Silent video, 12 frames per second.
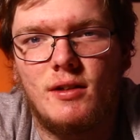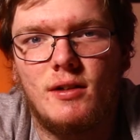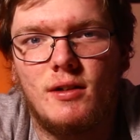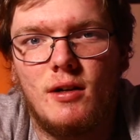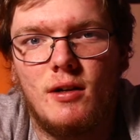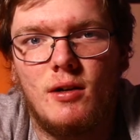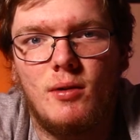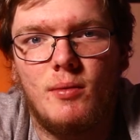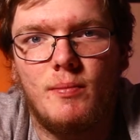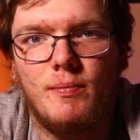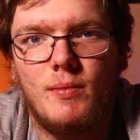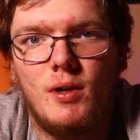the
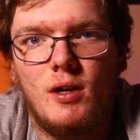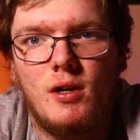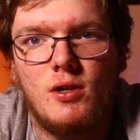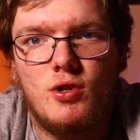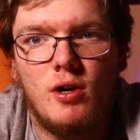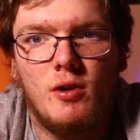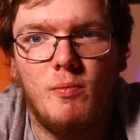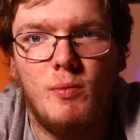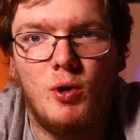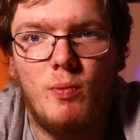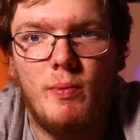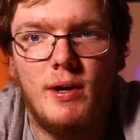chocolate
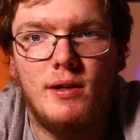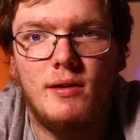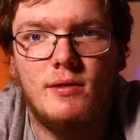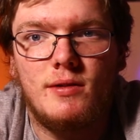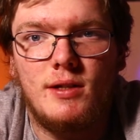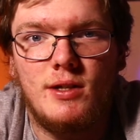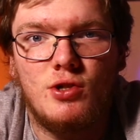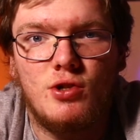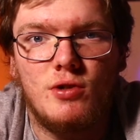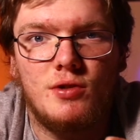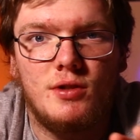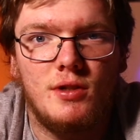milkman
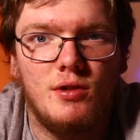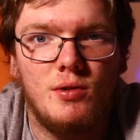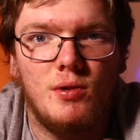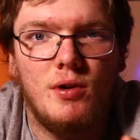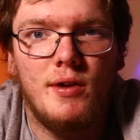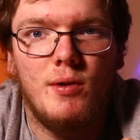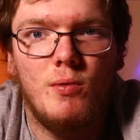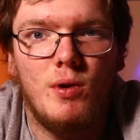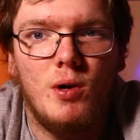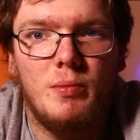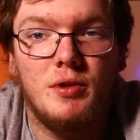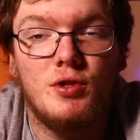t-shirts didn't do all that
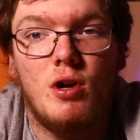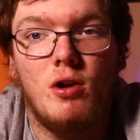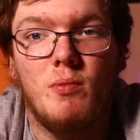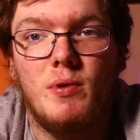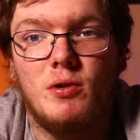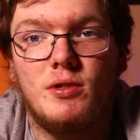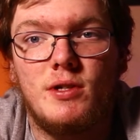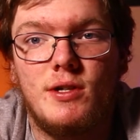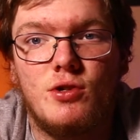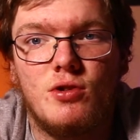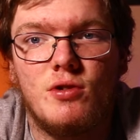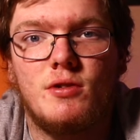well, but the chocolate milk
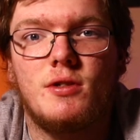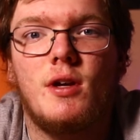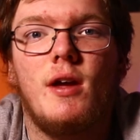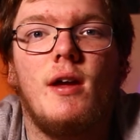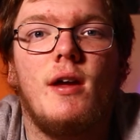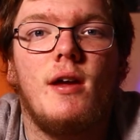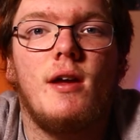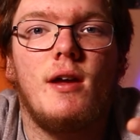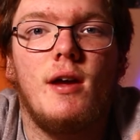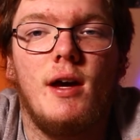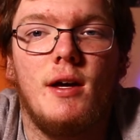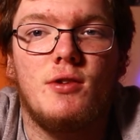t-shirts
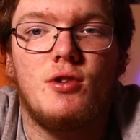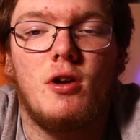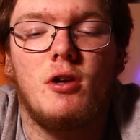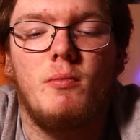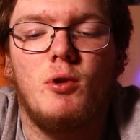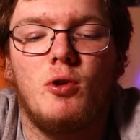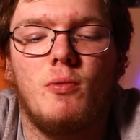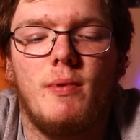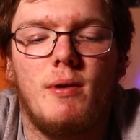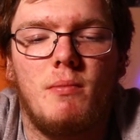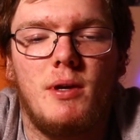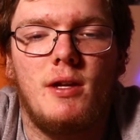and the chocolate
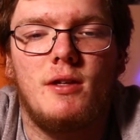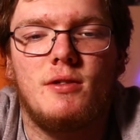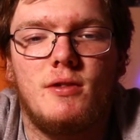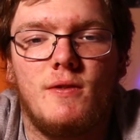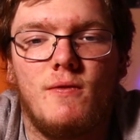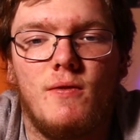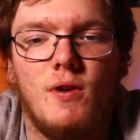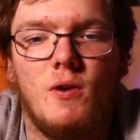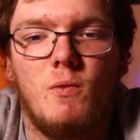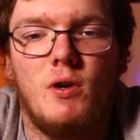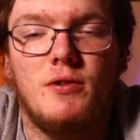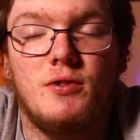milkman beanies did very
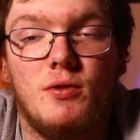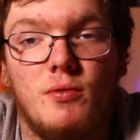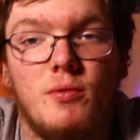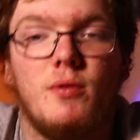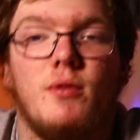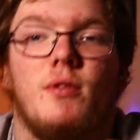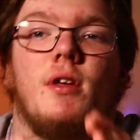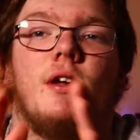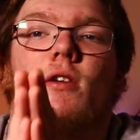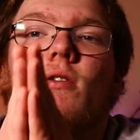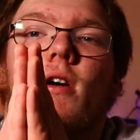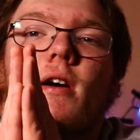well. So
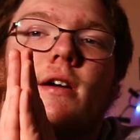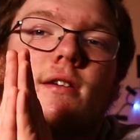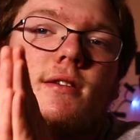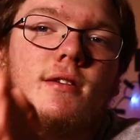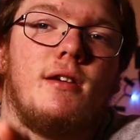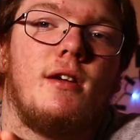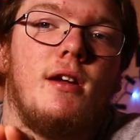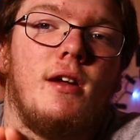thank you guys